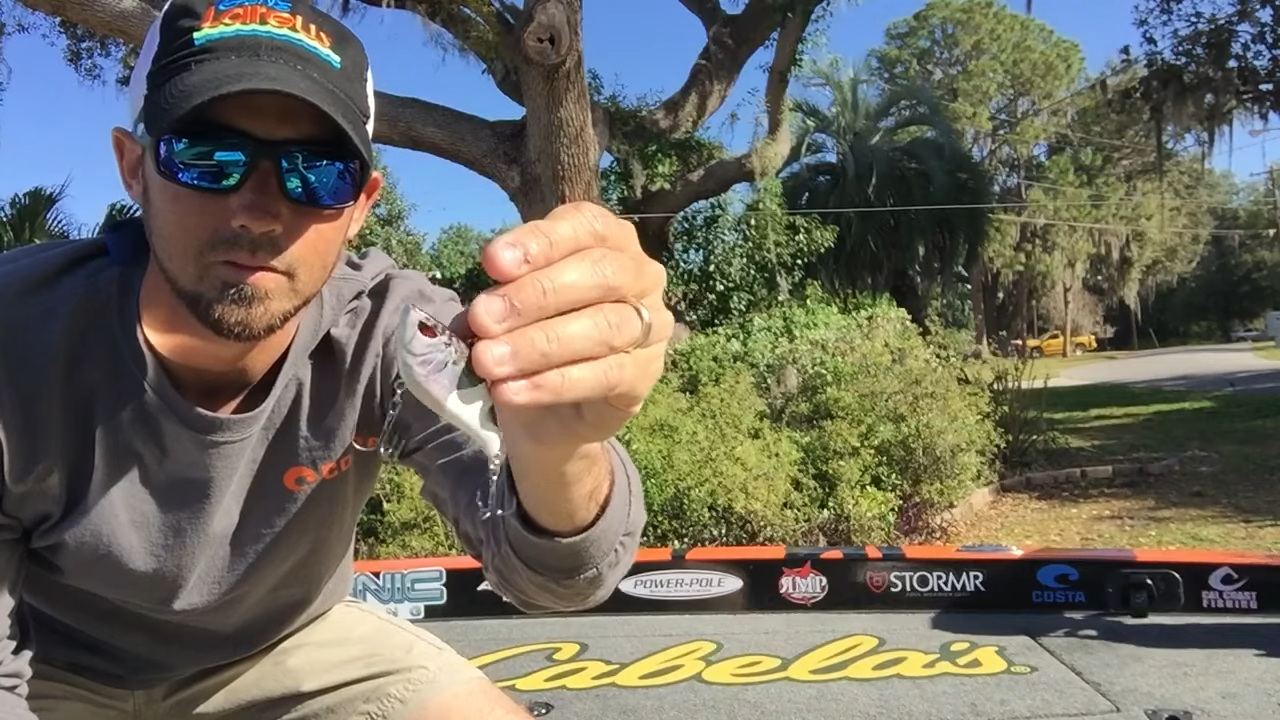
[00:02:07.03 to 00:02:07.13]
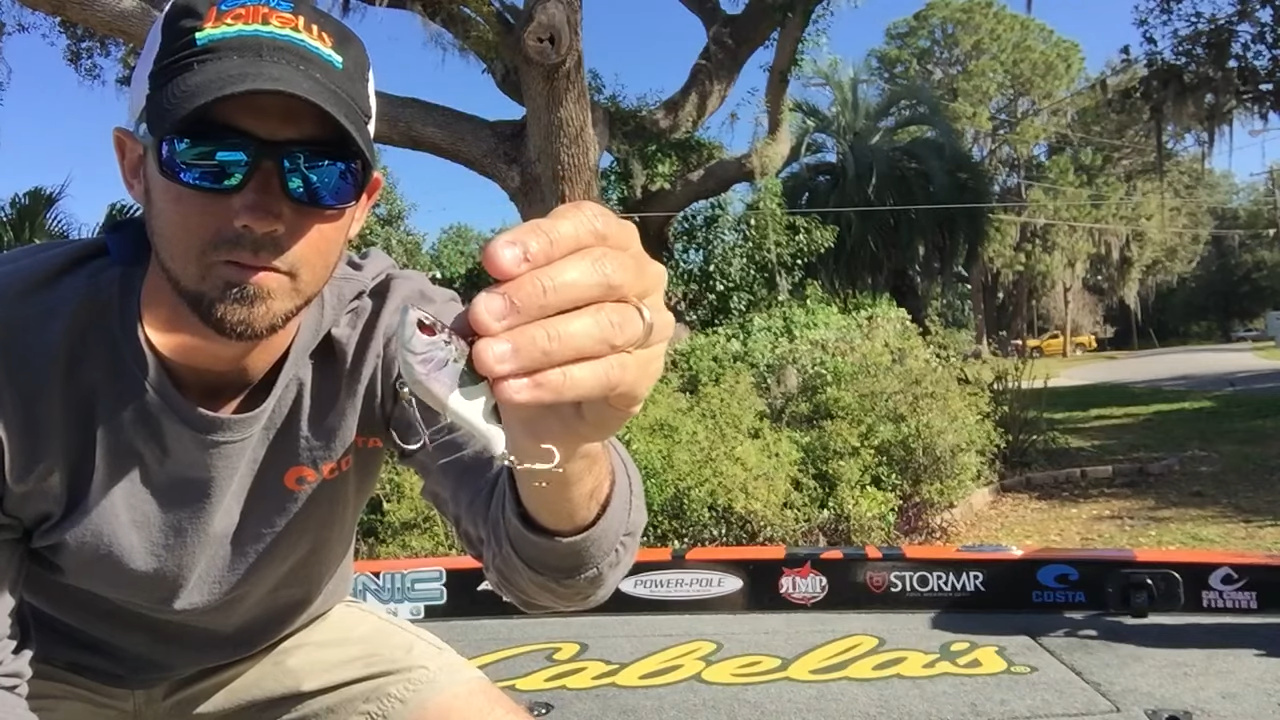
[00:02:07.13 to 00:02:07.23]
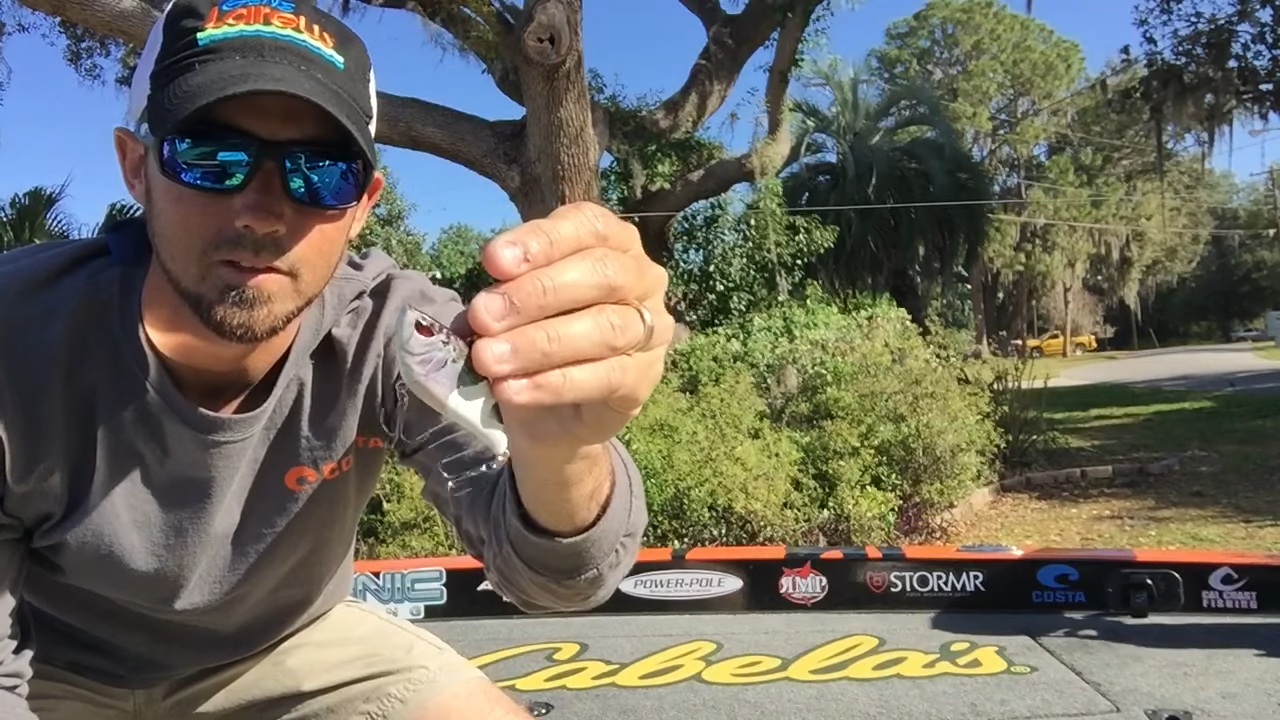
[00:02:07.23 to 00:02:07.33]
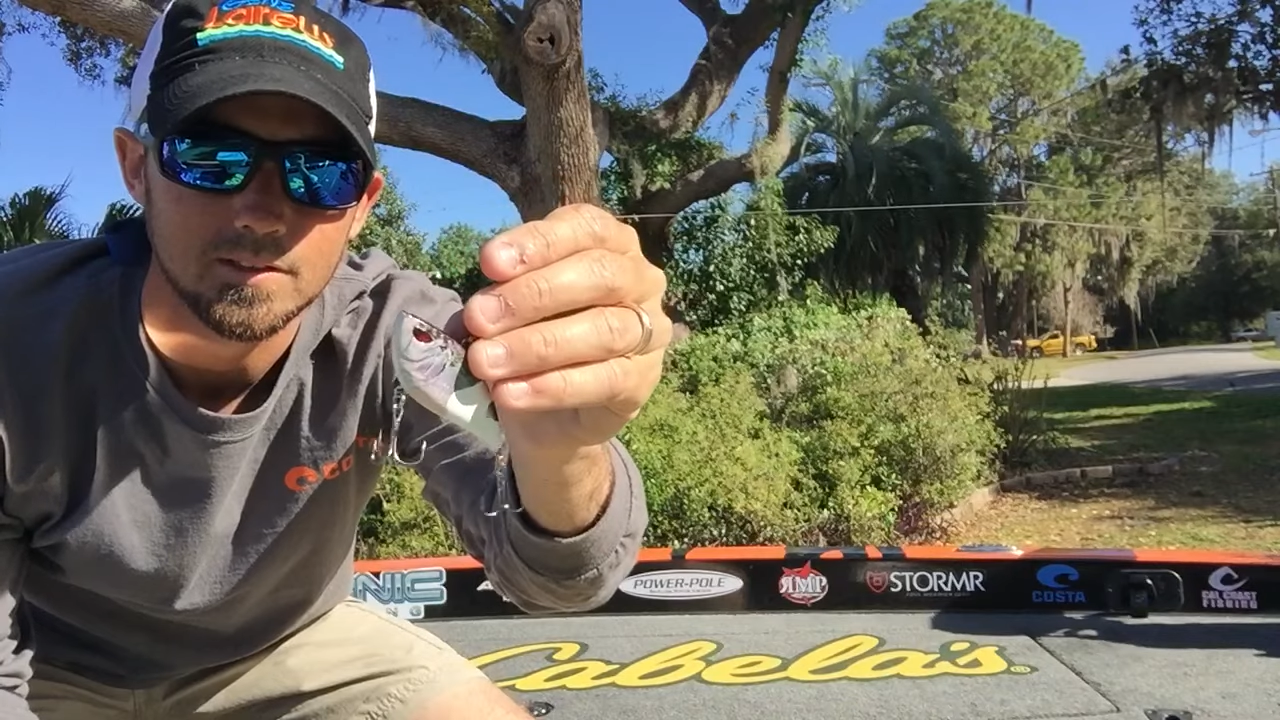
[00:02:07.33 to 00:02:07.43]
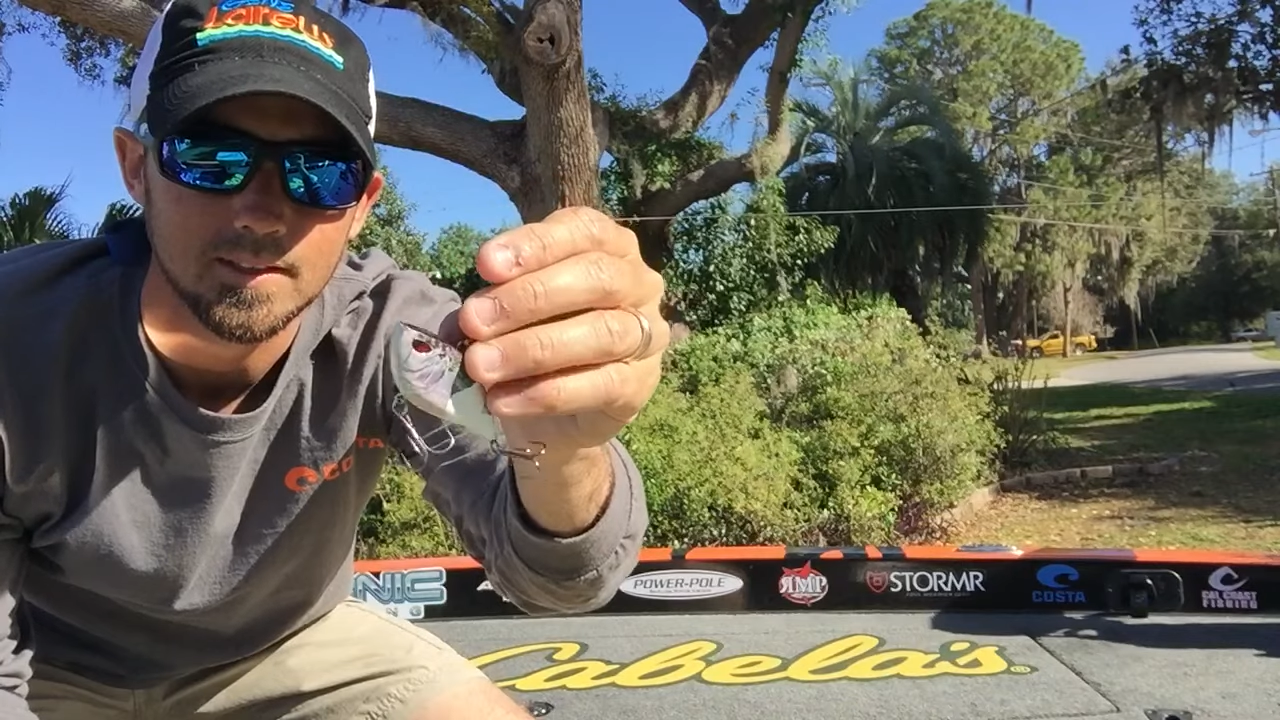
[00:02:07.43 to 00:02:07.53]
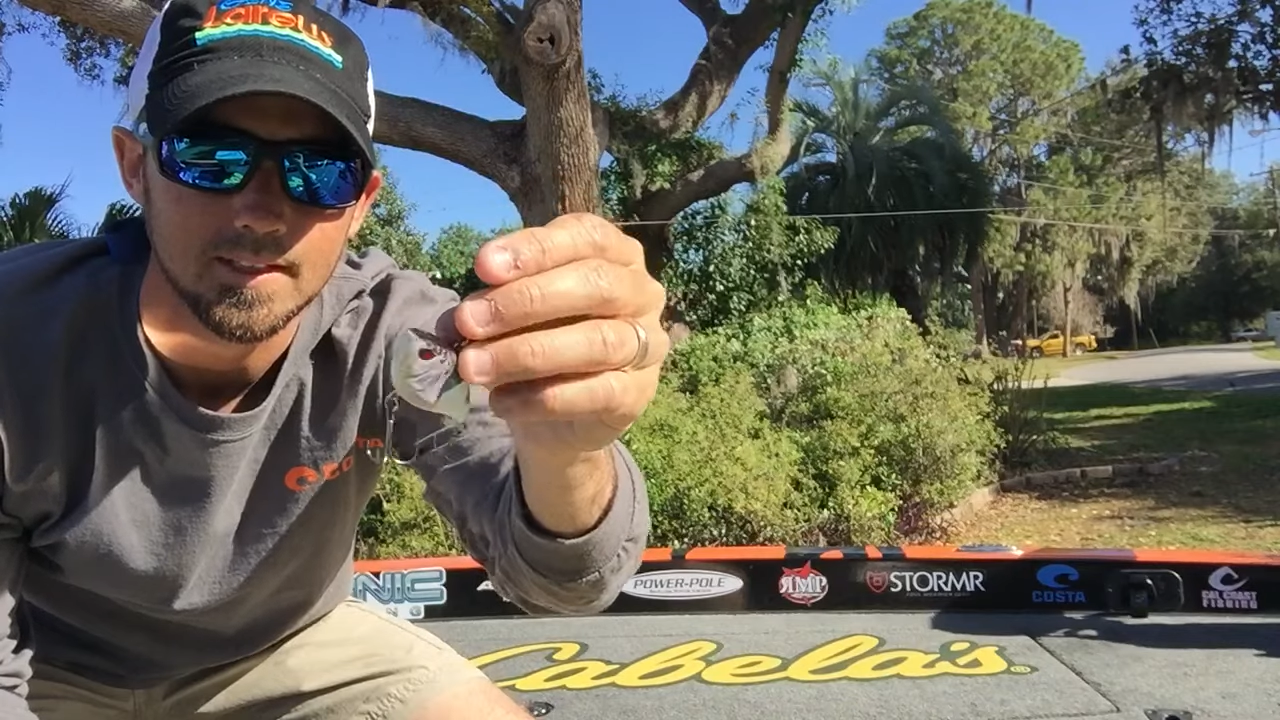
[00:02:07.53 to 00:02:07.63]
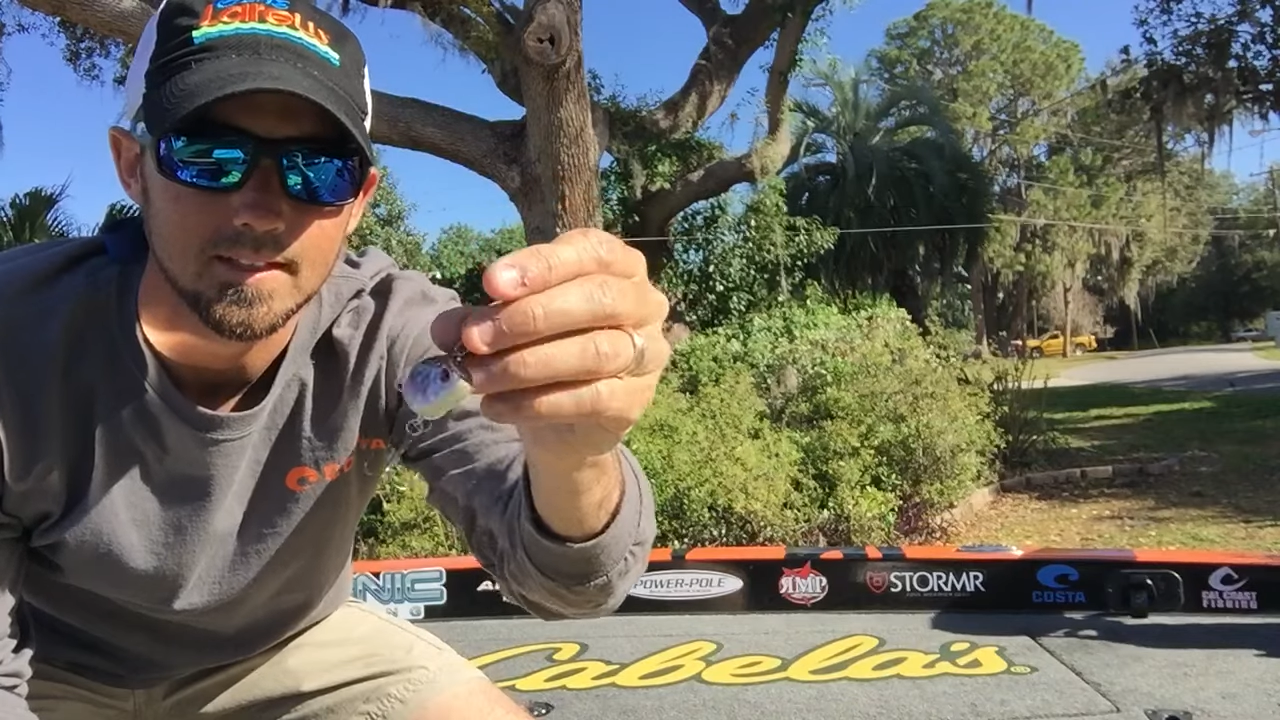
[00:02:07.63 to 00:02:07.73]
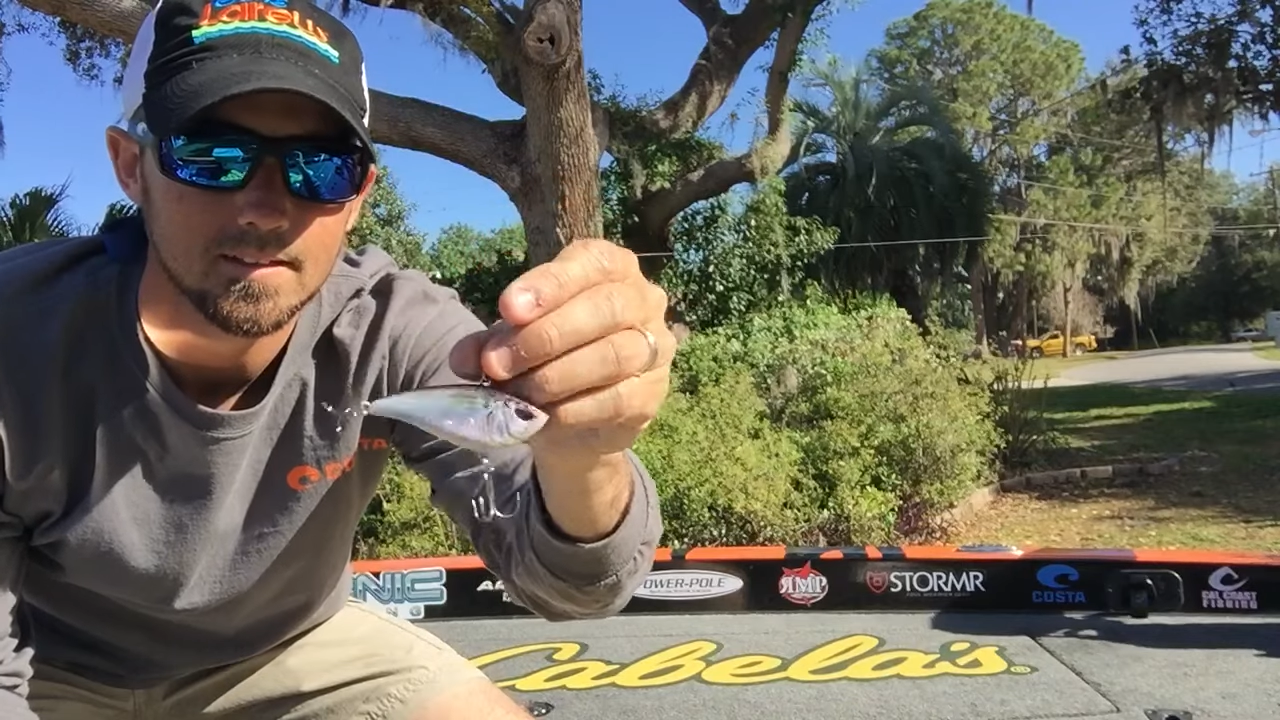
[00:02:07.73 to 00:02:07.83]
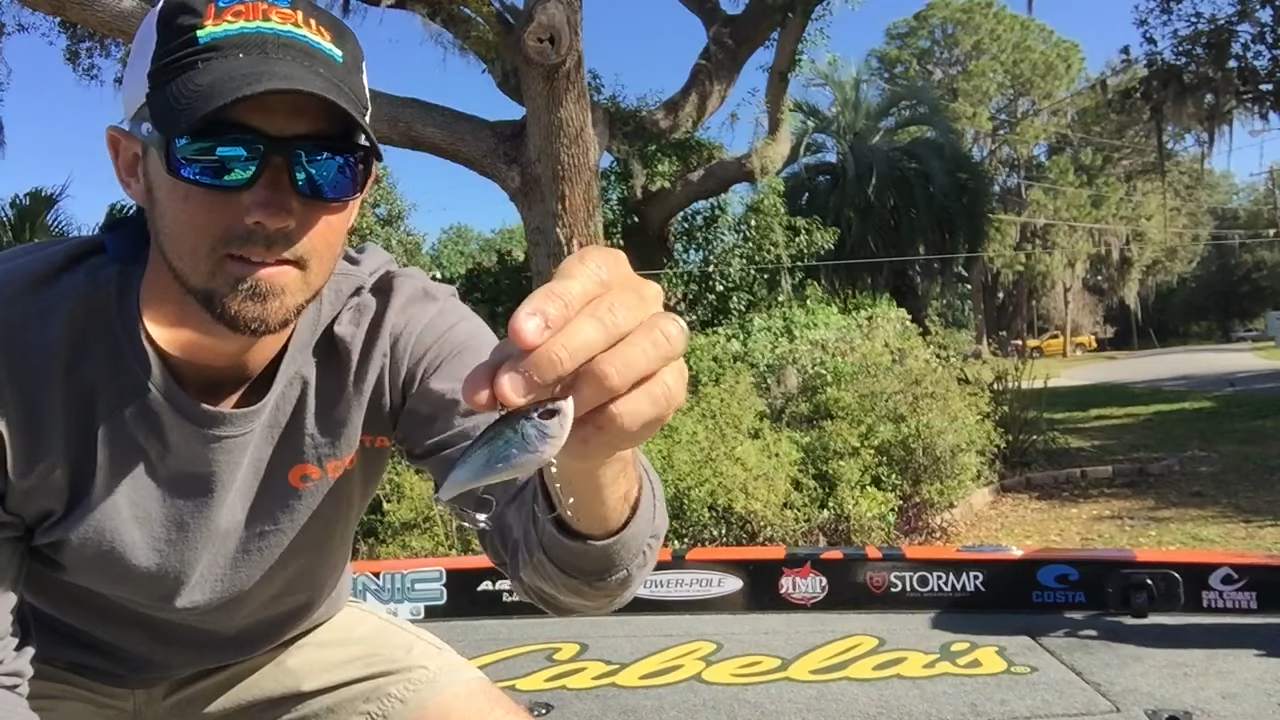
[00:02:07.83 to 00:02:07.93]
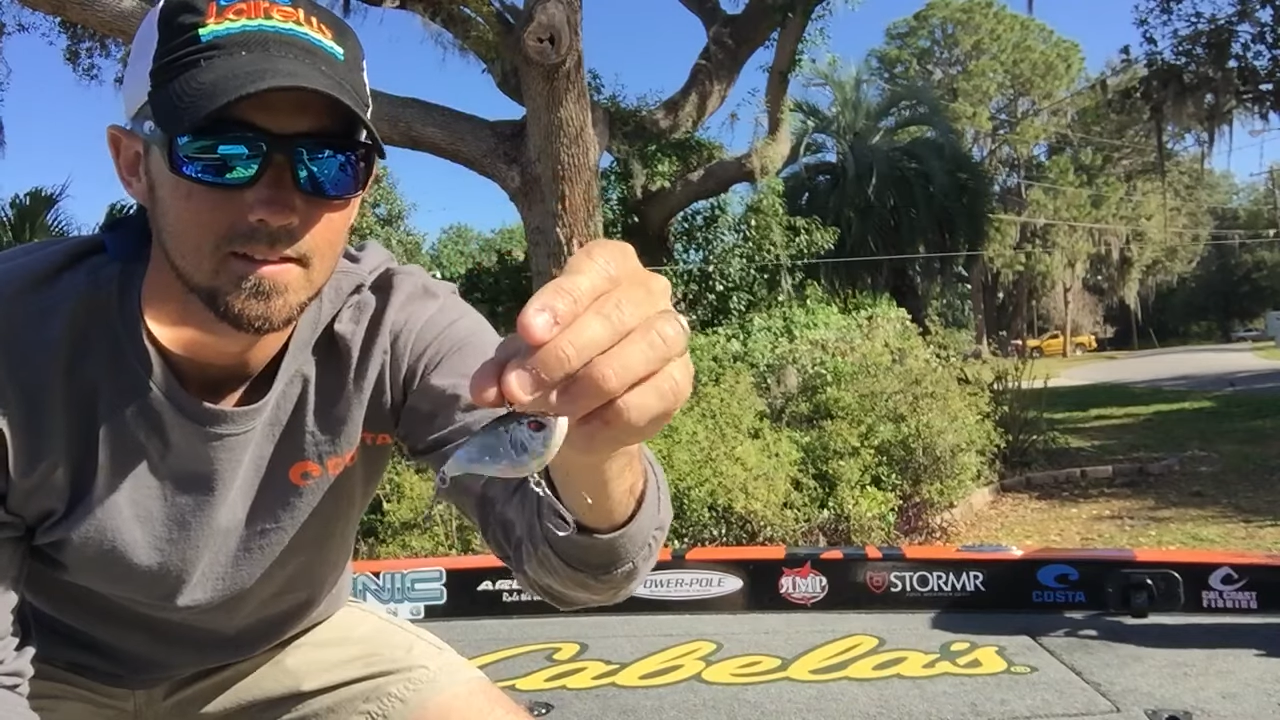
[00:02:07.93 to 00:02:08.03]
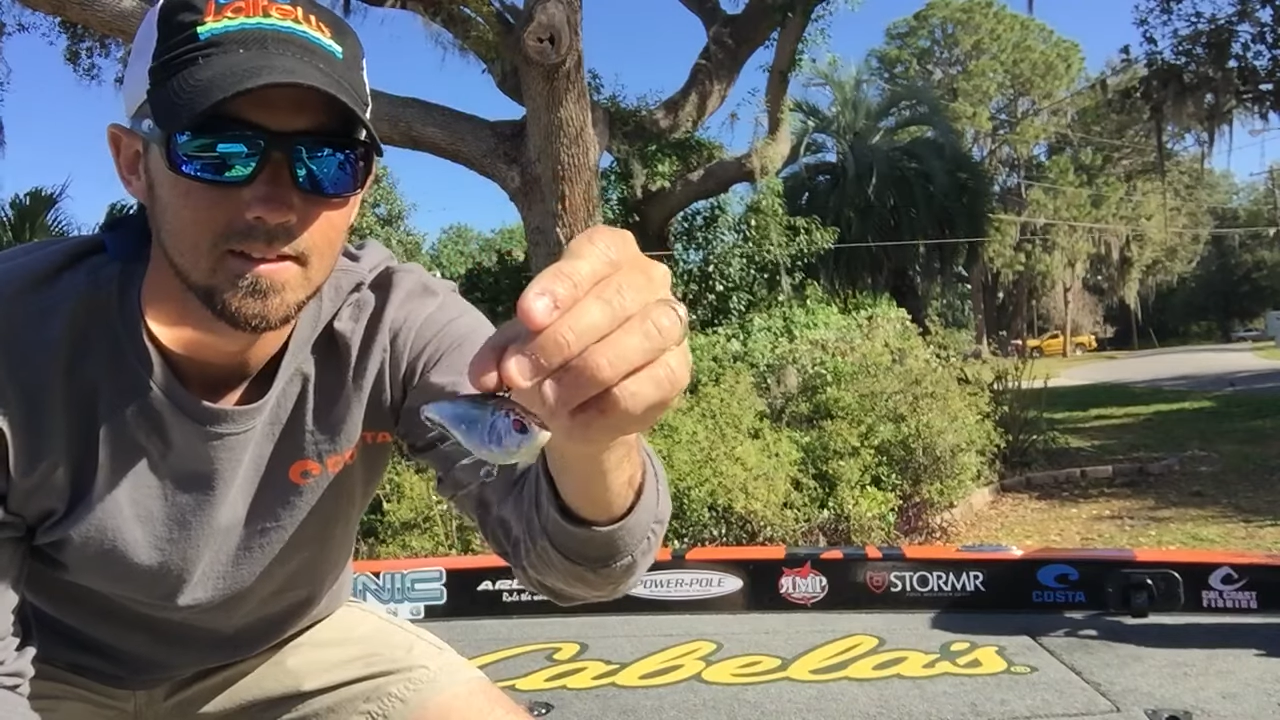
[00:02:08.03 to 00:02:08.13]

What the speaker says: the fish eating it.